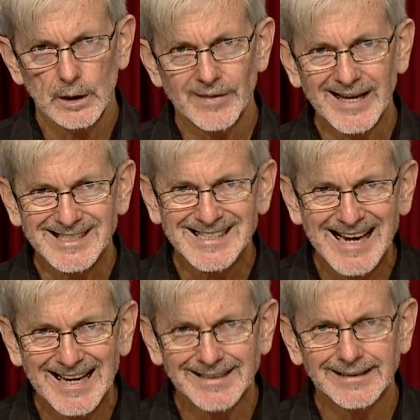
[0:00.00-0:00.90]
That
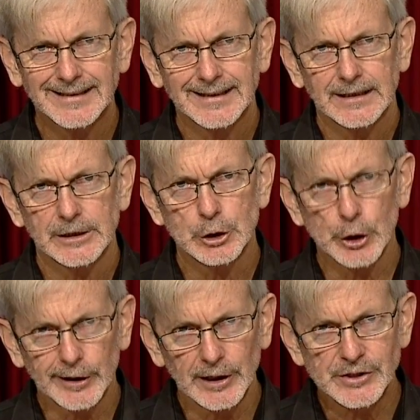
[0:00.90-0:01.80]
said,
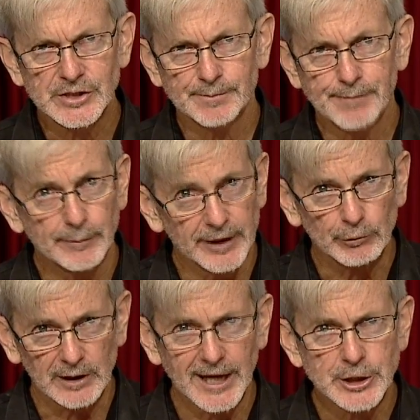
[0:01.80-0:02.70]
journalists and public
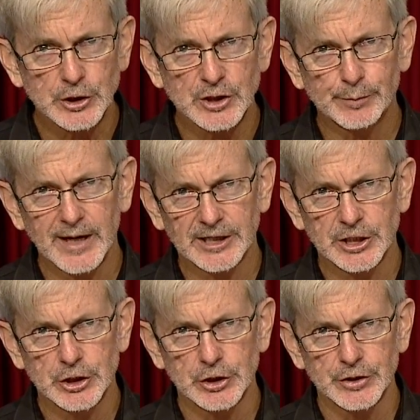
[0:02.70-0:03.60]
relations
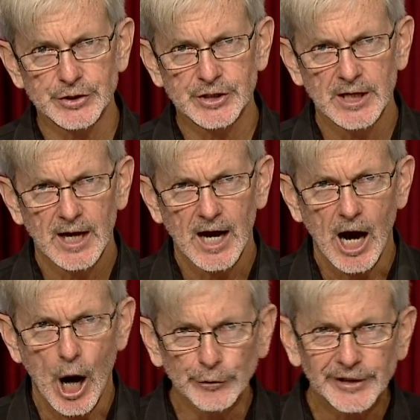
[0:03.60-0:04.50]
practitioners
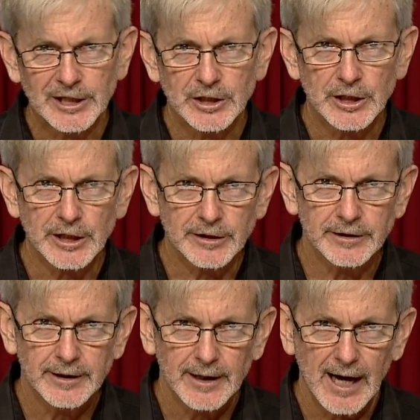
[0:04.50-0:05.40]
only
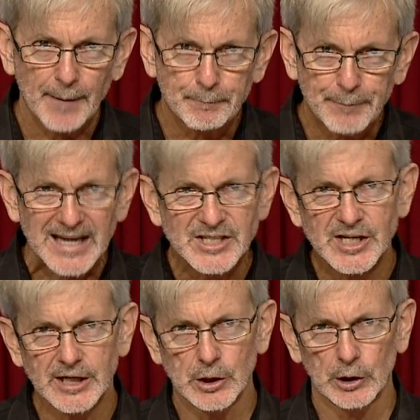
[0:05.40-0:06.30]
need a
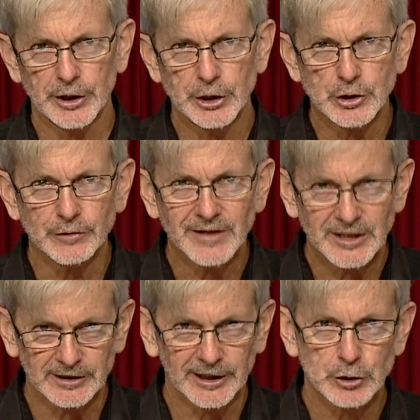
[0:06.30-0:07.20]
basic knowledge of
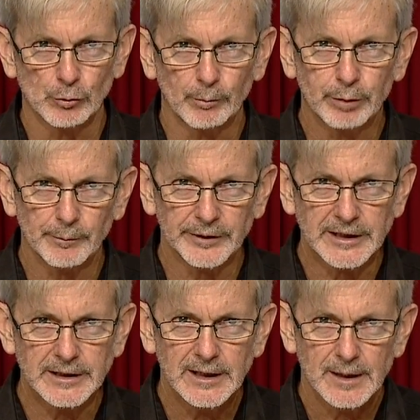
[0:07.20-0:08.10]
intellectual
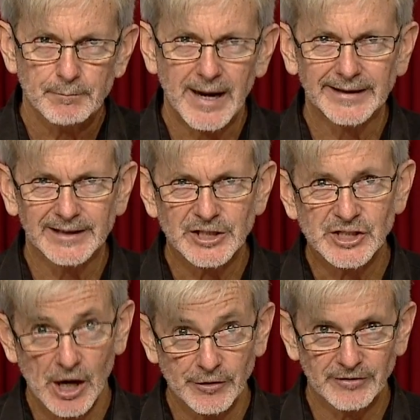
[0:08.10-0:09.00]
property, mainly
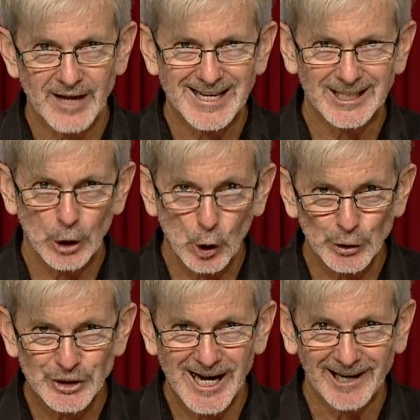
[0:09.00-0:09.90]
so that they can
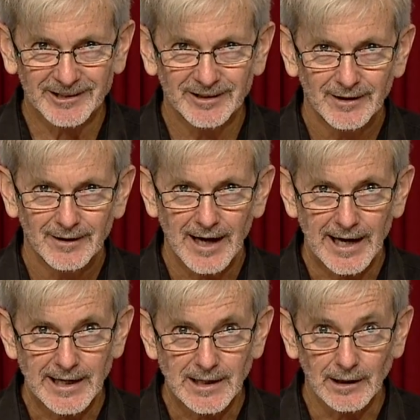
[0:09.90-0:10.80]
contact
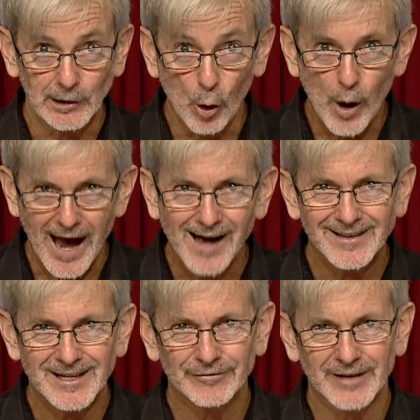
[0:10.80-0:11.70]
a lawyer
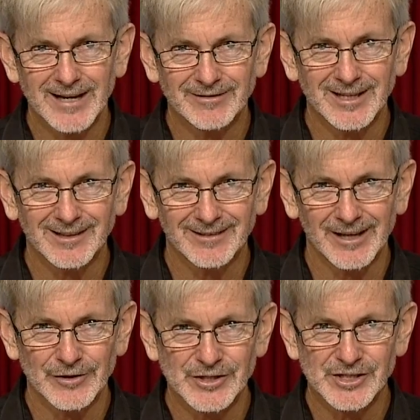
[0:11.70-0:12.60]
if they think
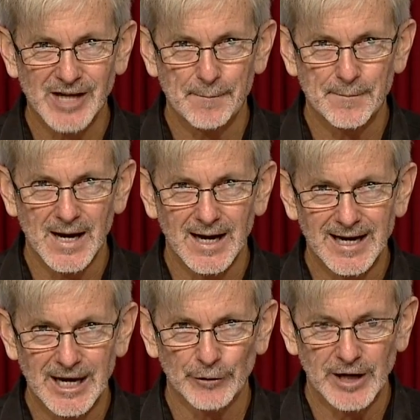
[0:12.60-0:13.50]
there is some
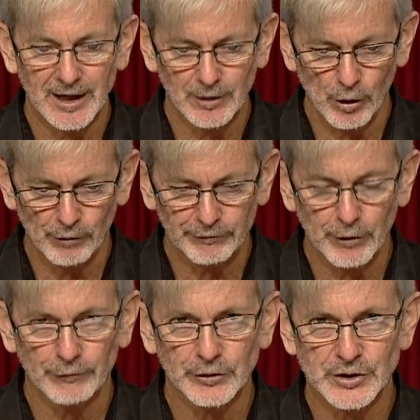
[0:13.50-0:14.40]
area
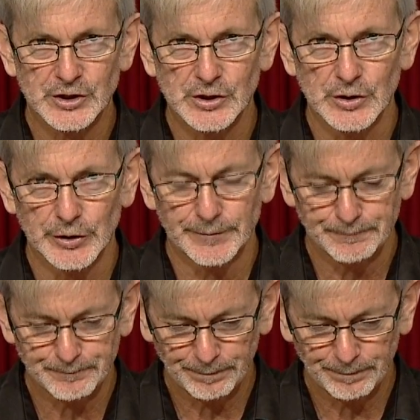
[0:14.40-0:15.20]
of concern.